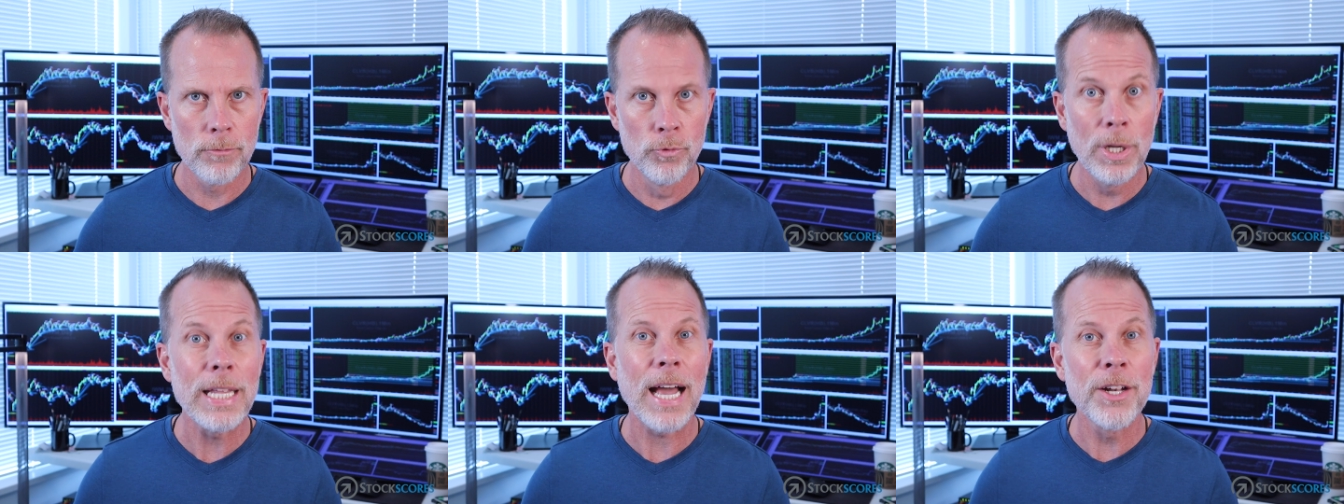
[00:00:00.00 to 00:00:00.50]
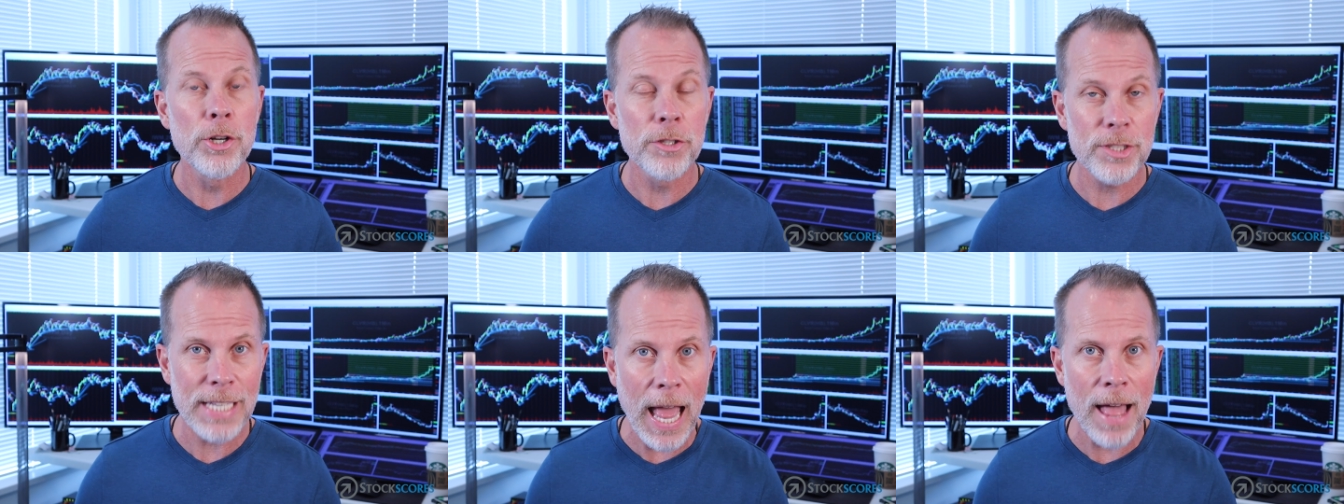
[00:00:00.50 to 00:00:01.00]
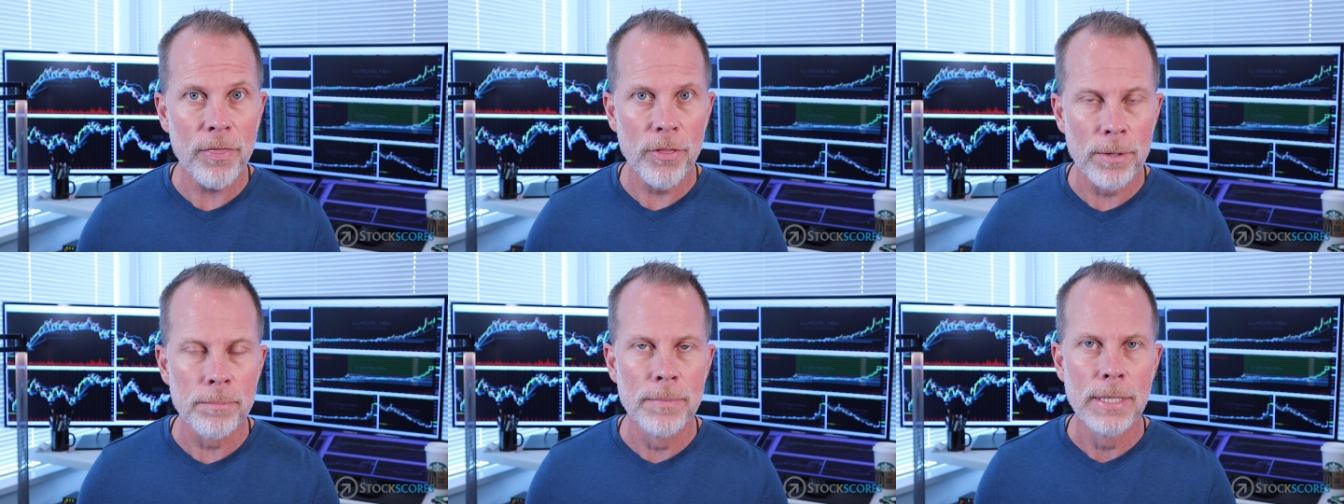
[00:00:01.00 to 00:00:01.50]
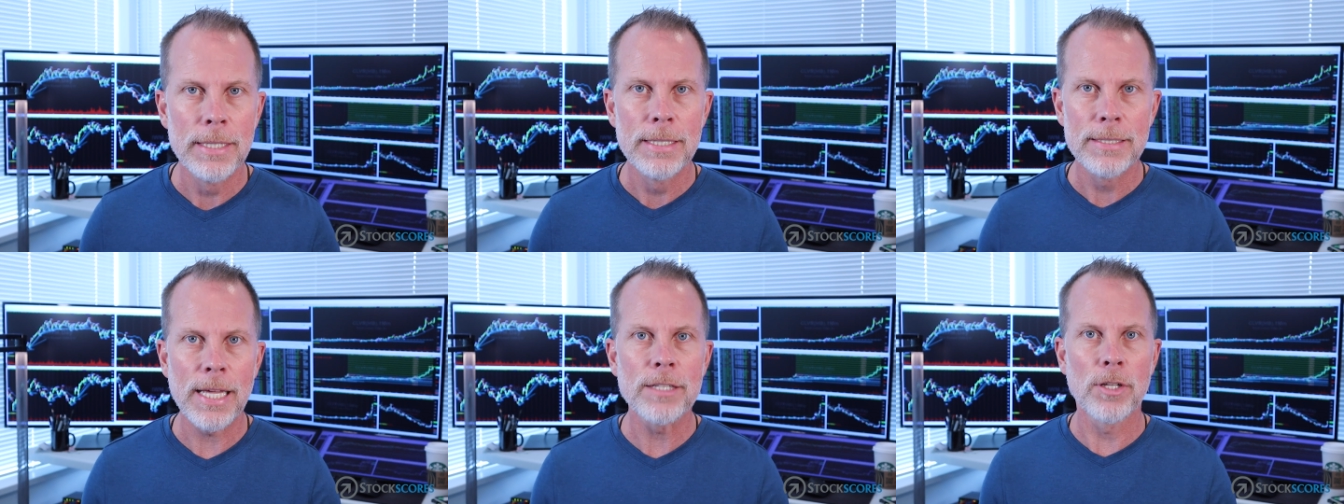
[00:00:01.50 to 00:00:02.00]
really understand them
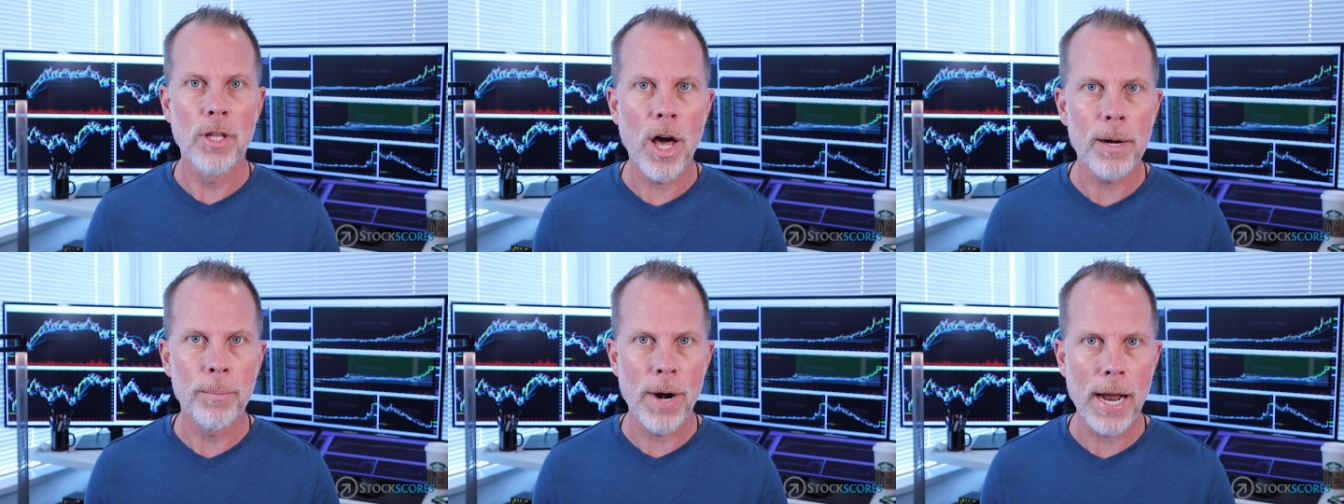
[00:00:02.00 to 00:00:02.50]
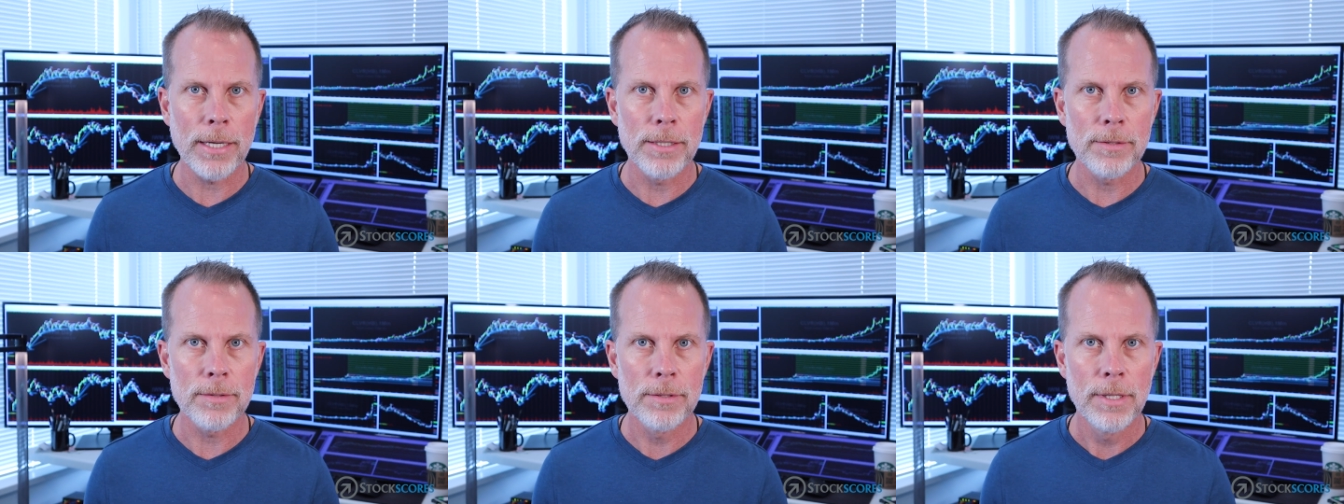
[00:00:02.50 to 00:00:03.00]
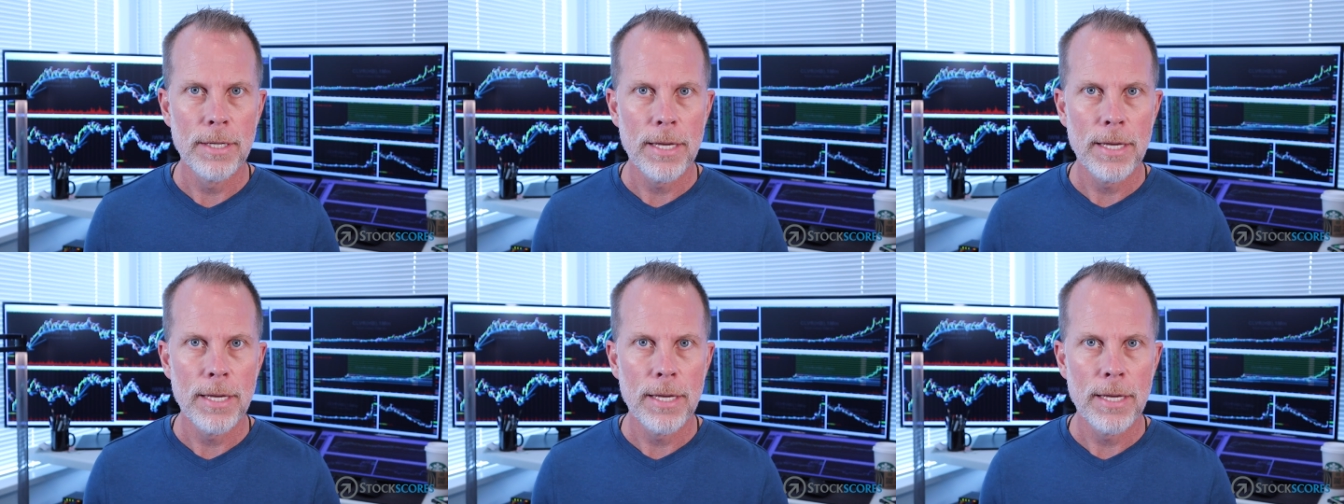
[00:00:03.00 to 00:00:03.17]
takes a lot of practice.